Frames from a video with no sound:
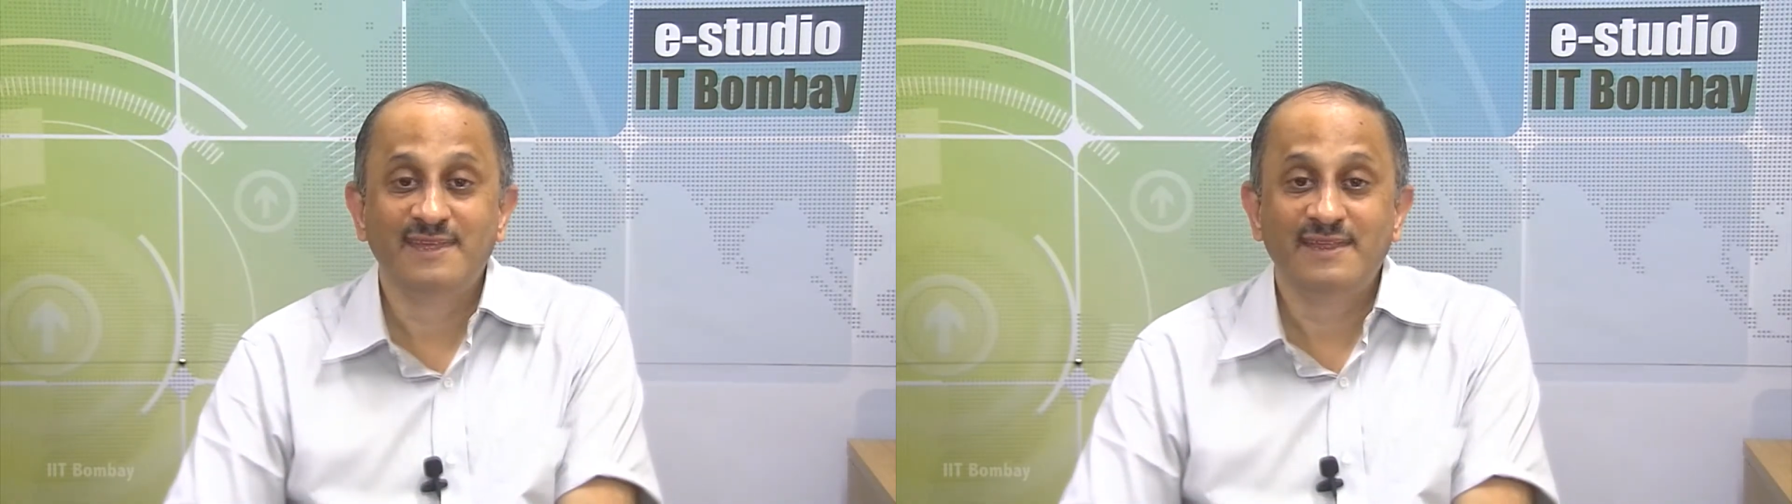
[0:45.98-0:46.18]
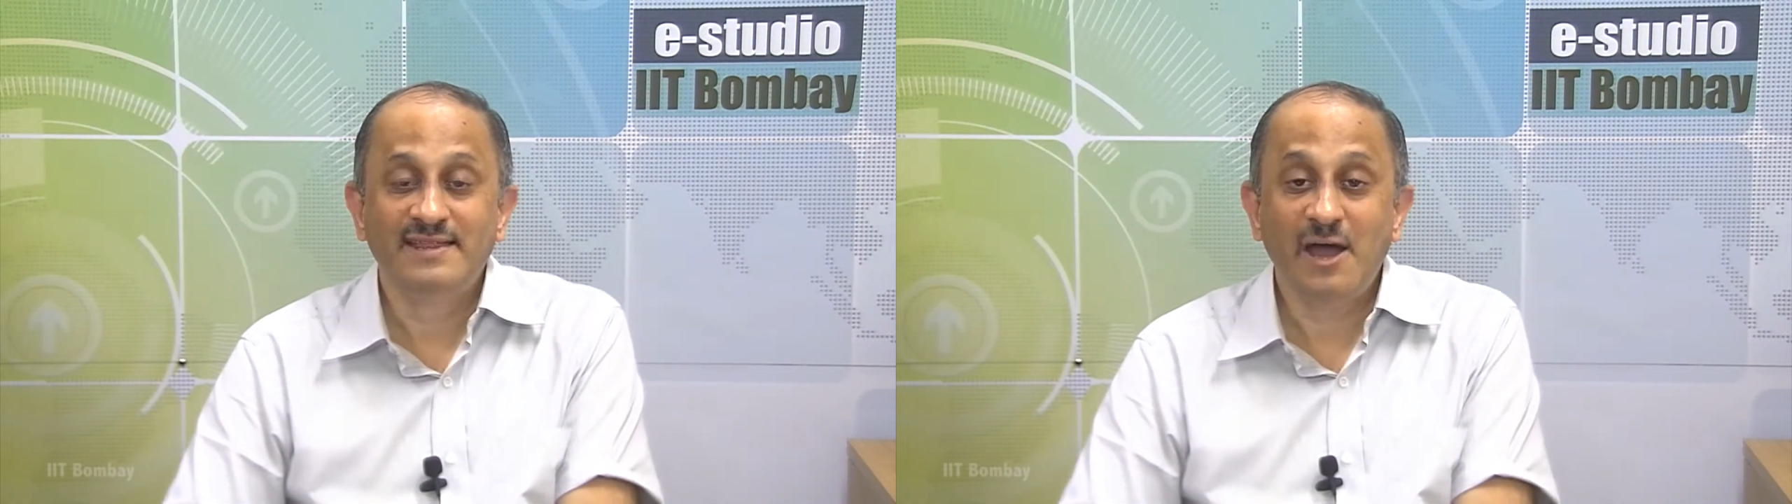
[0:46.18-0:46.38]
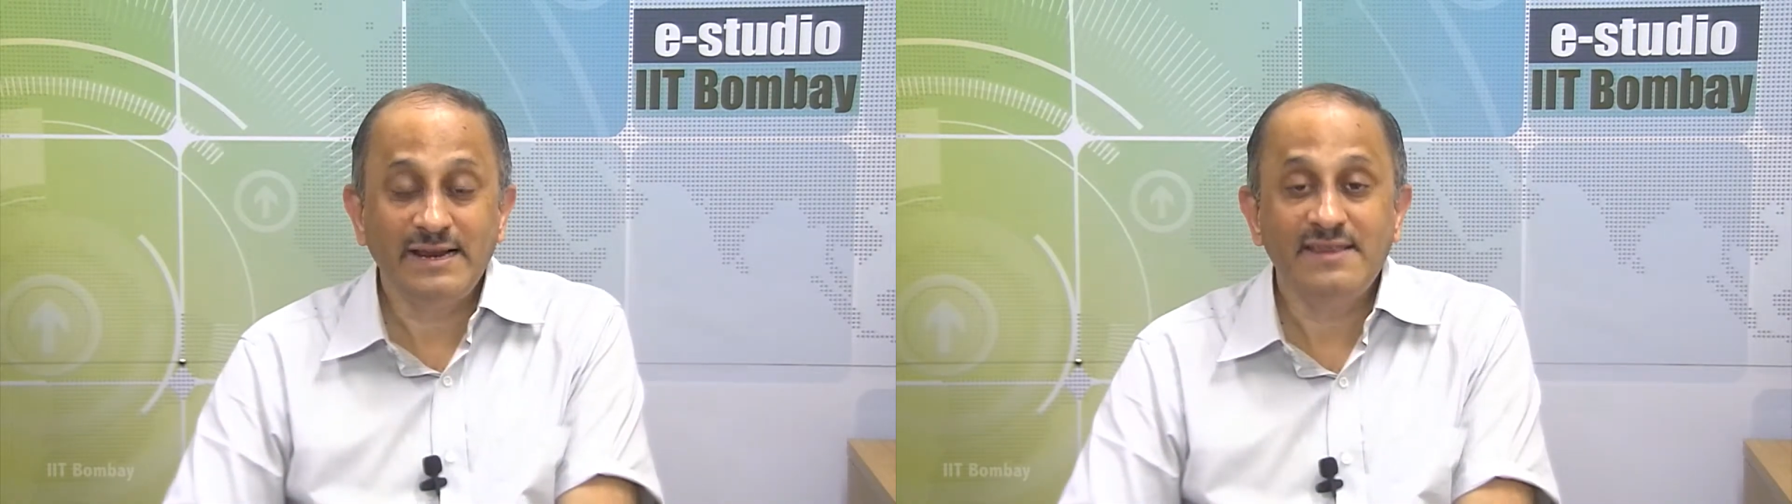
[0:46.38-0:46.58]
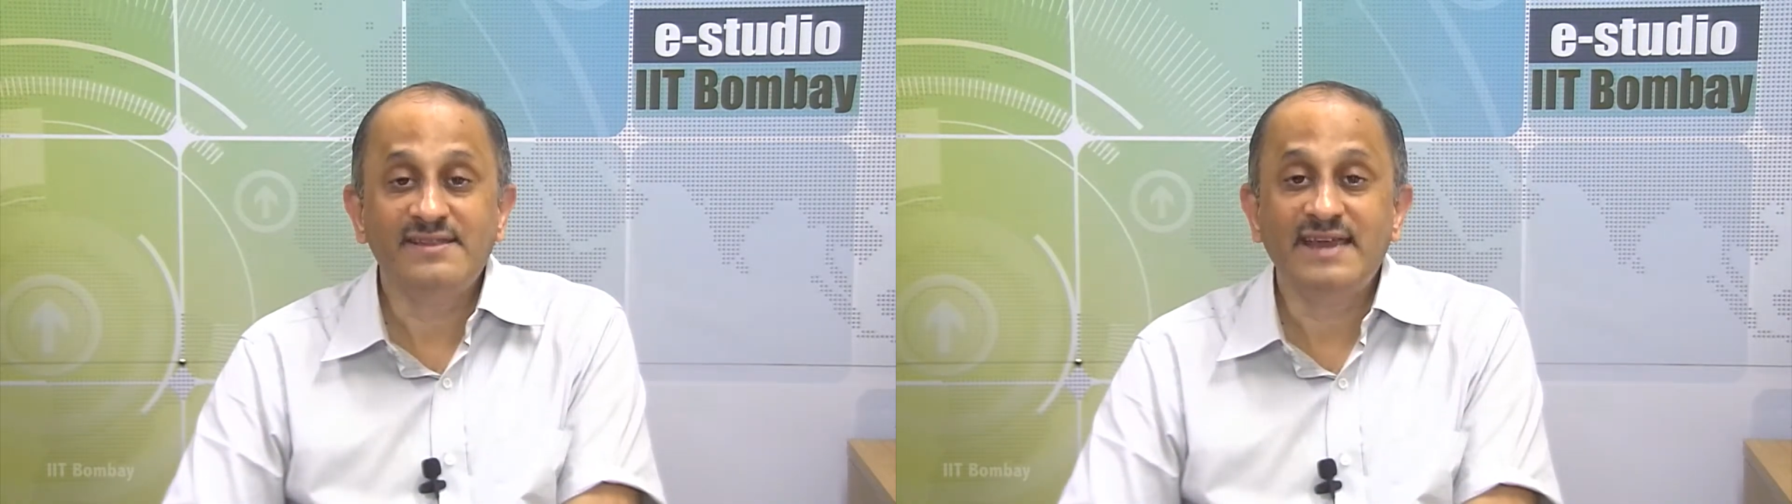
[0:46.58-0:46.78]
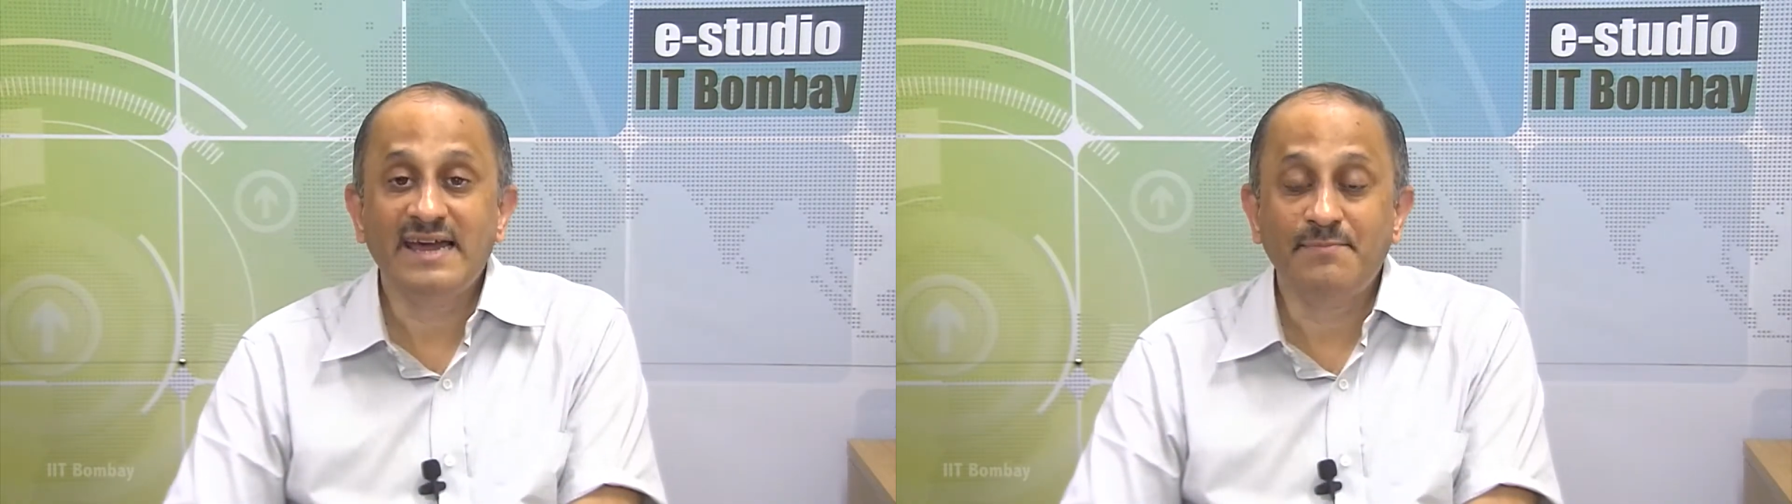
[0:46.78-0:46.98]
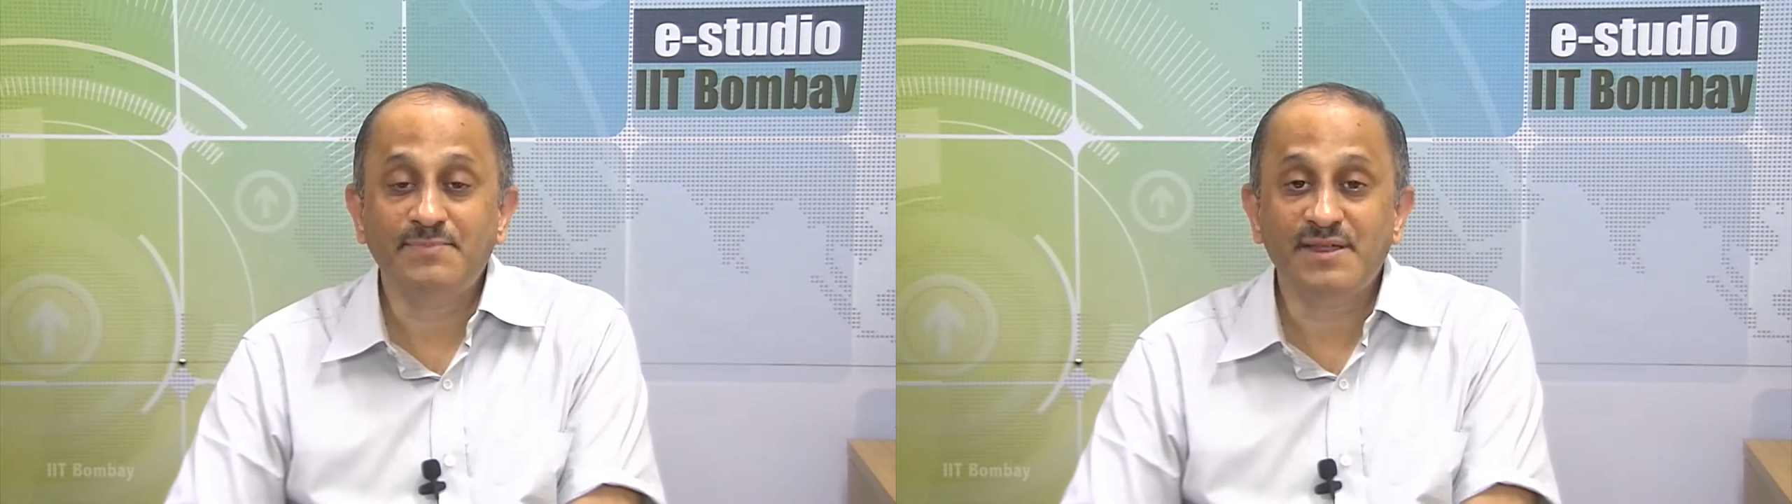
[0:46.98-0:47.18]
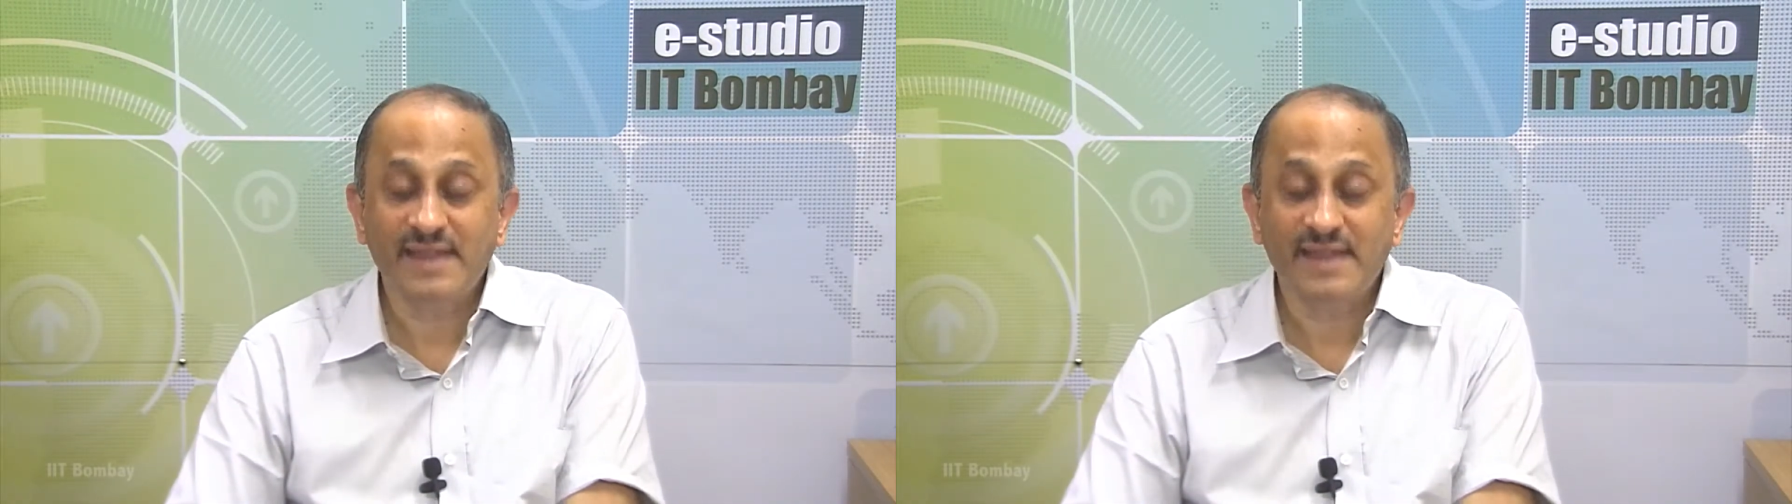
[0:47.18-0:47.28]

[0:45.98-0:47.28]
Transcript: Now, let us take up the